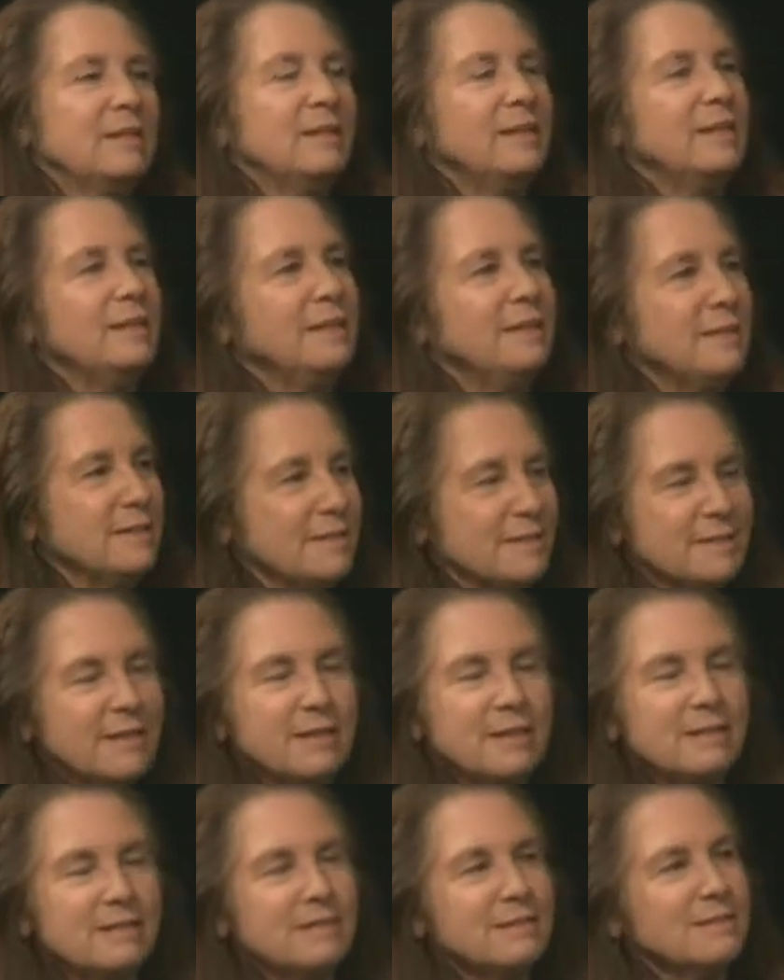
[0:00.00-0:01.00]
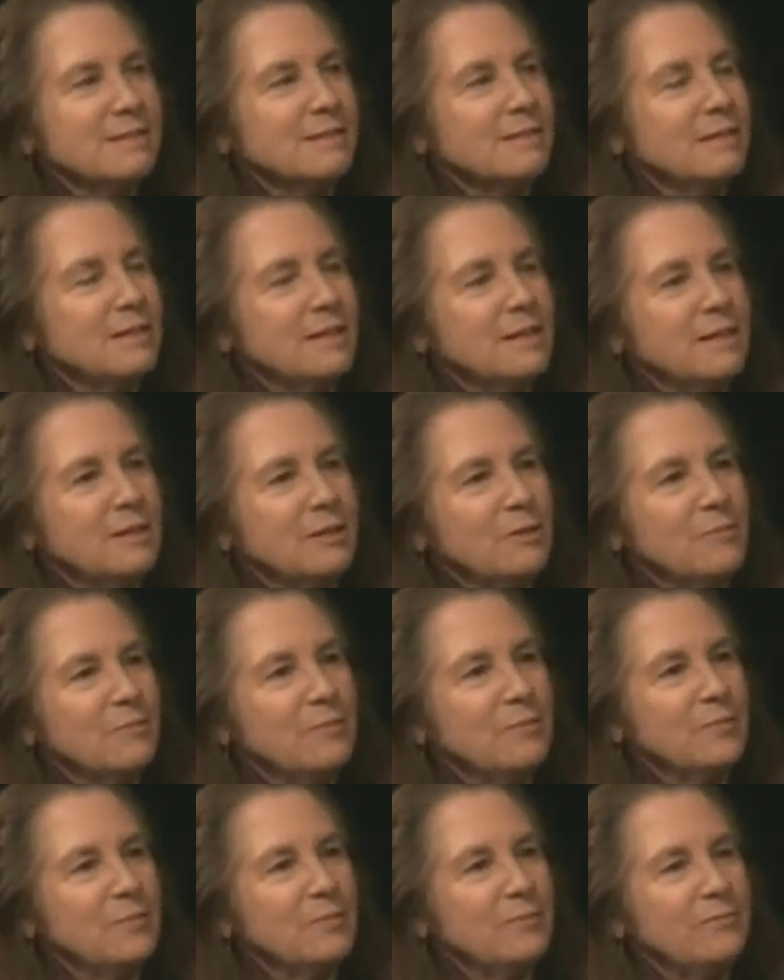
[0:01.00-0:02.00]
in this case,
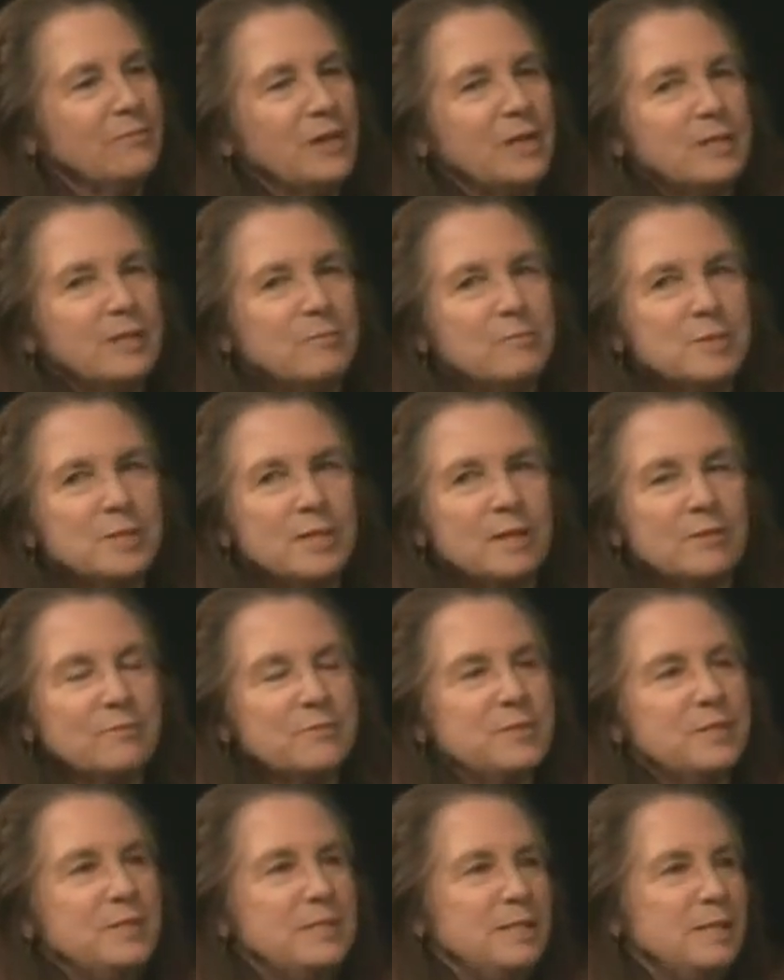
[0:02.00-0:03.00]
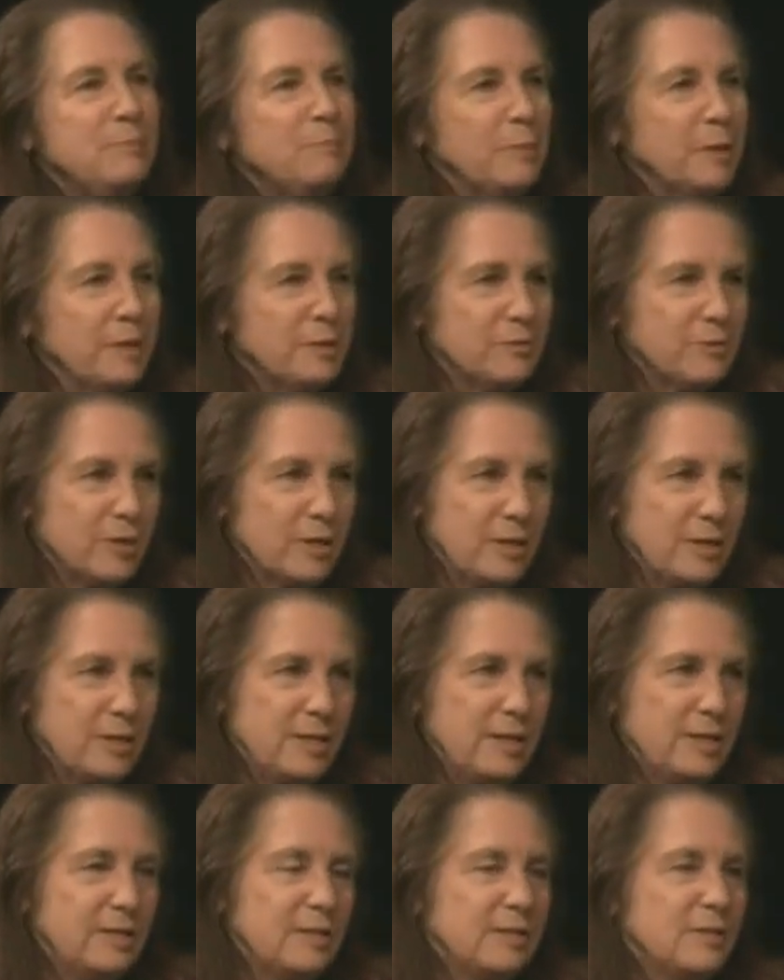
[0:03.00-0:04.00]
find themselves deeply drawn
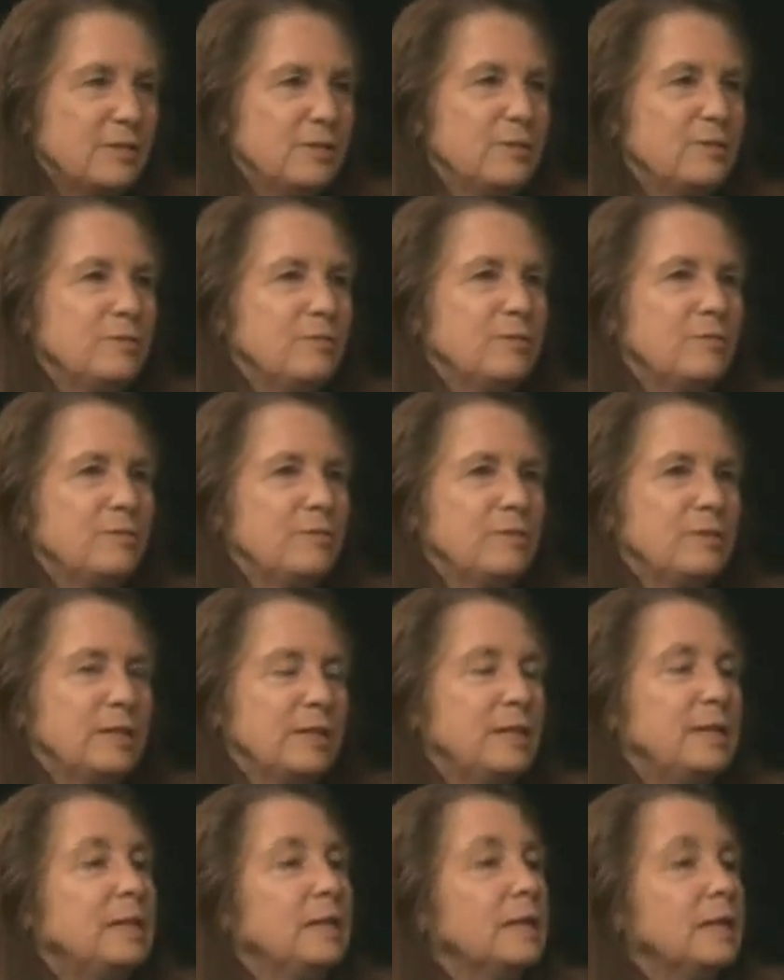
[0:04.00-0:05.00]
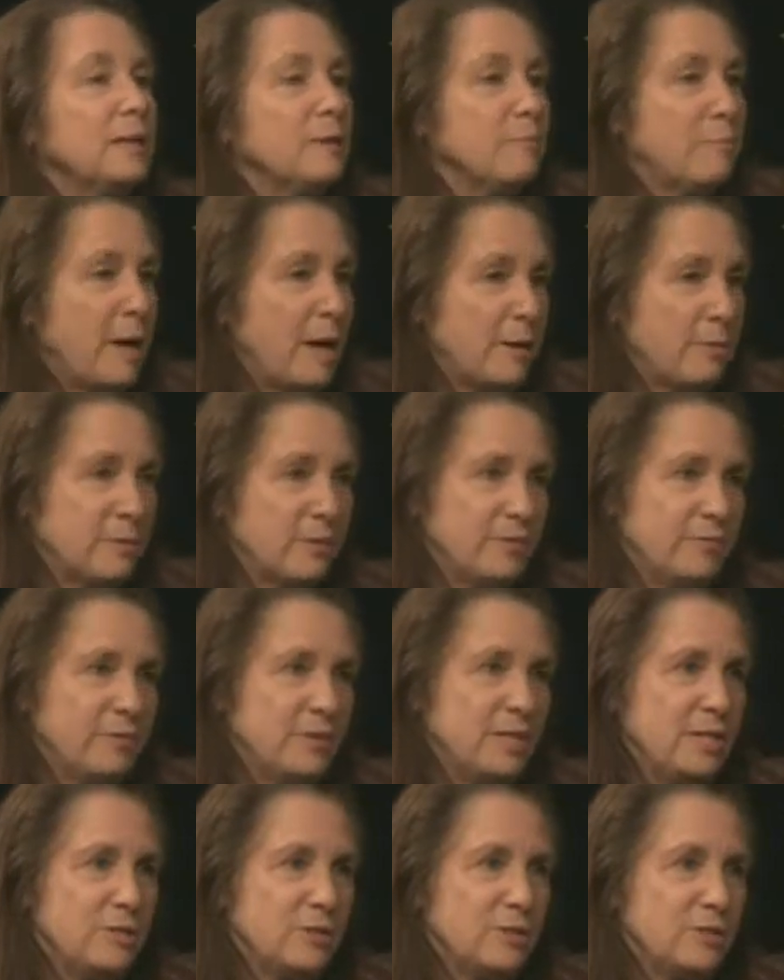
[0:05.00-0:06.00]
then to the healing power of
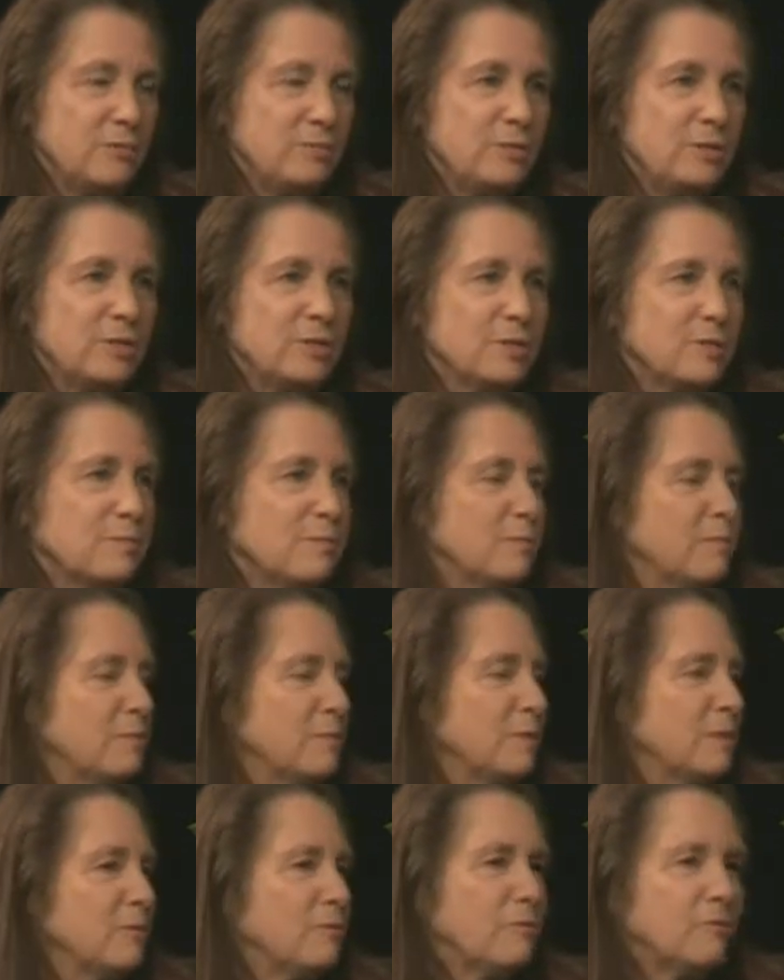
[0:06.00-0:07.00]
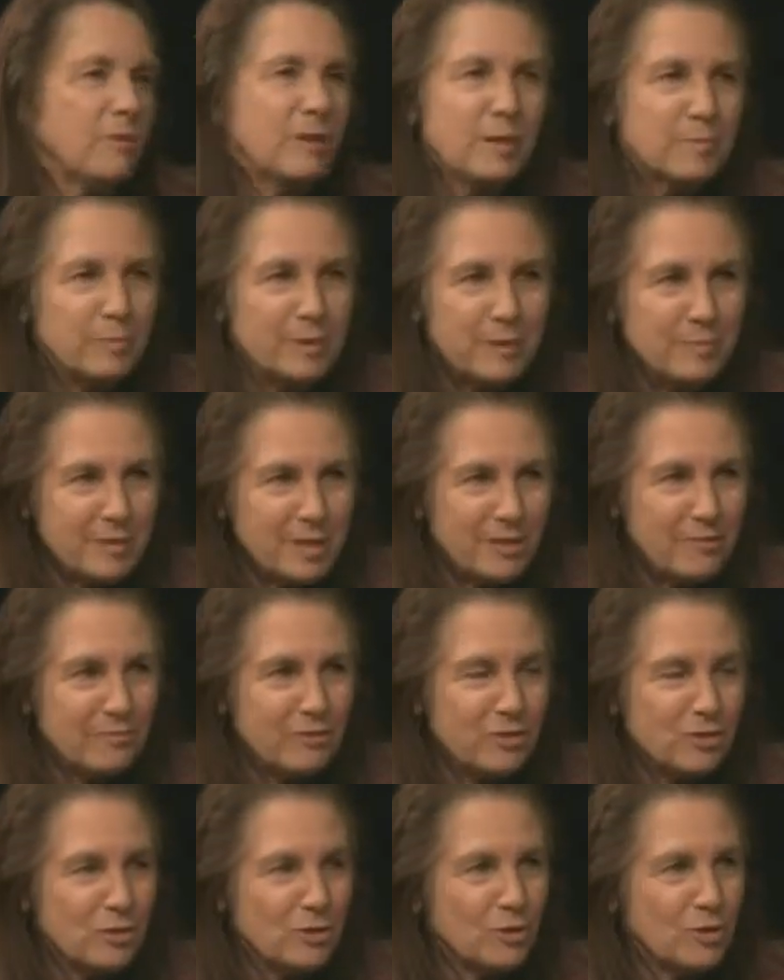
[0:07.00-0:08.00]
nature, which is incredibly
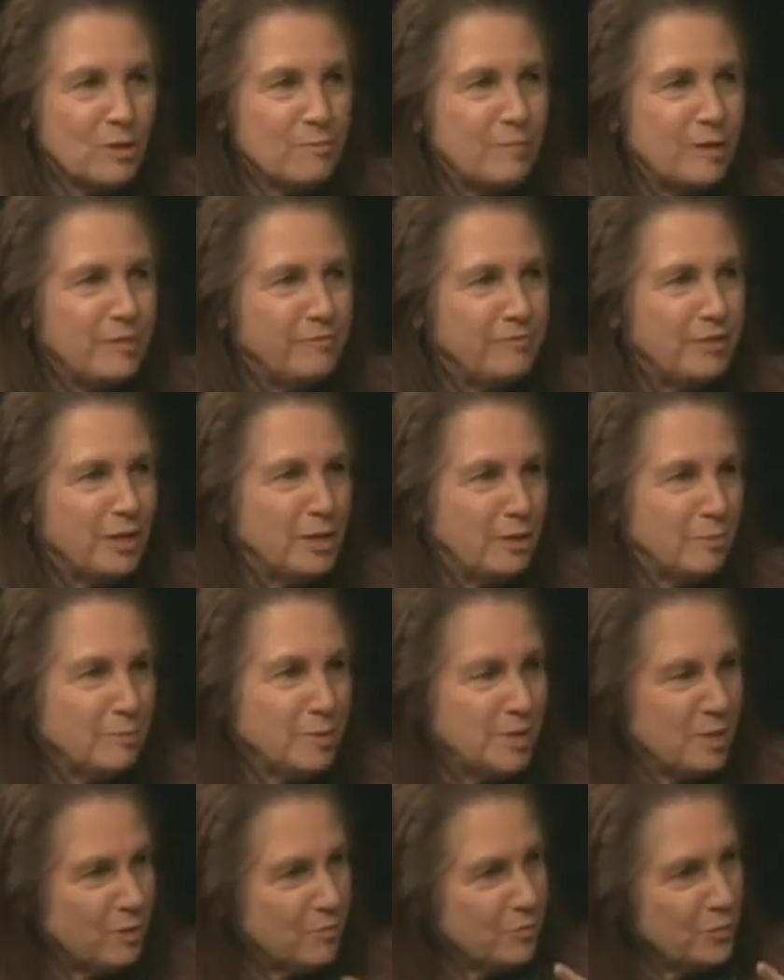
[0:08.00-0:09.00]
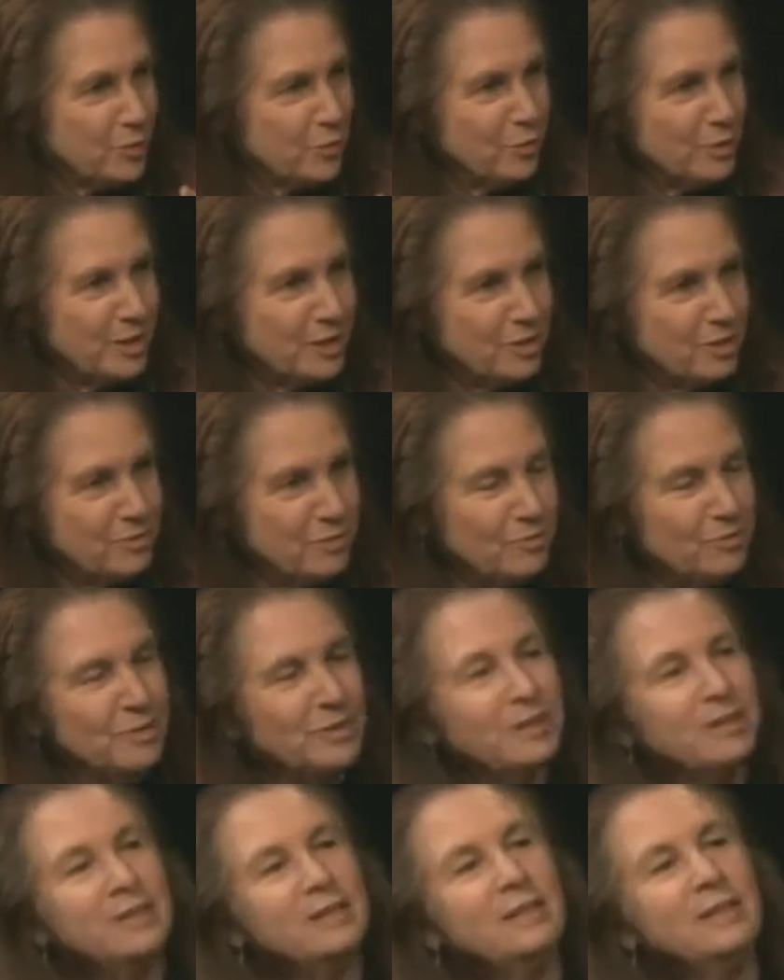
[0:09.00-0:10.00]
beneficial. They might find themselves going to
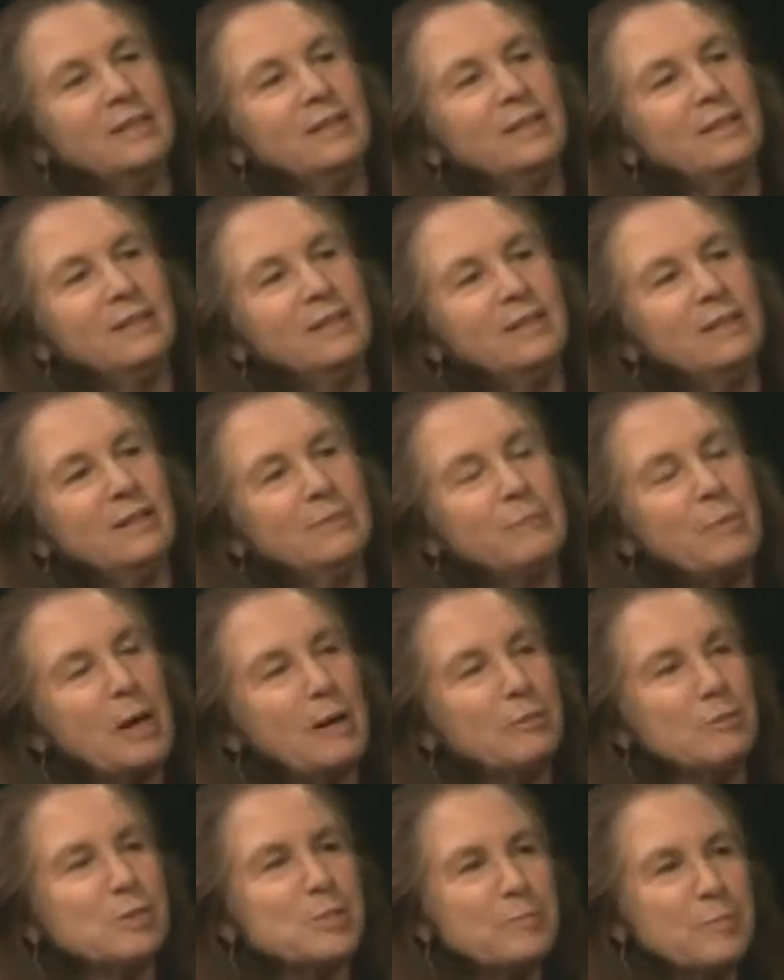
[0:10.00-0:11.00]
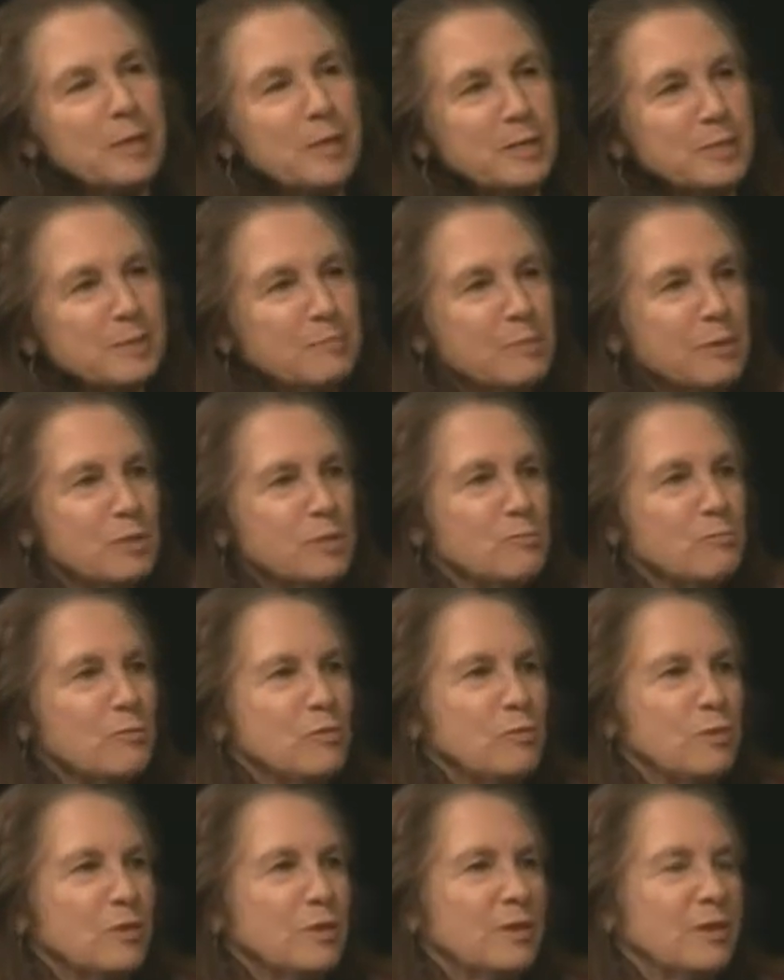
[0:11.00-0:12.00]
power spots much
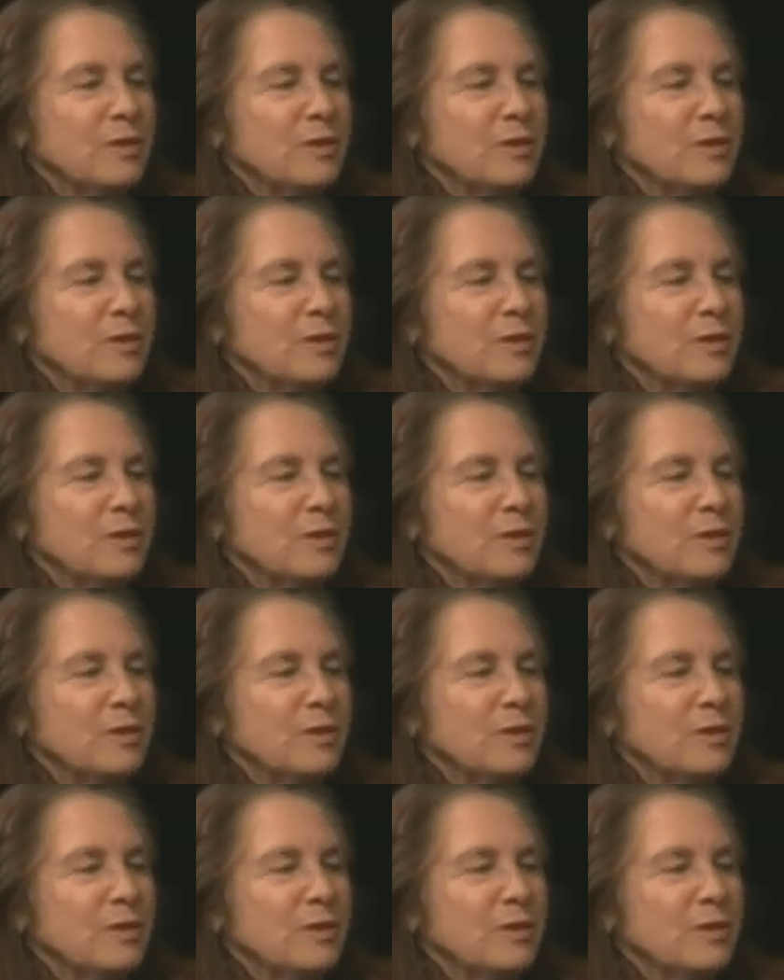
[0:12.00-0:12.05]
more.